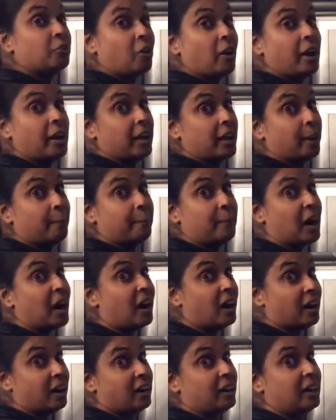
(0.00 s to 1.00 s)
drawing a
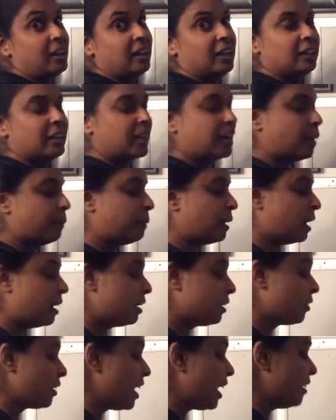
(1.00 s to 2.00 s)
bar, like a
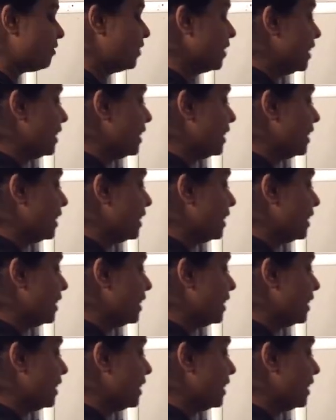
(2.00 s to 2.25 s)
bar graph.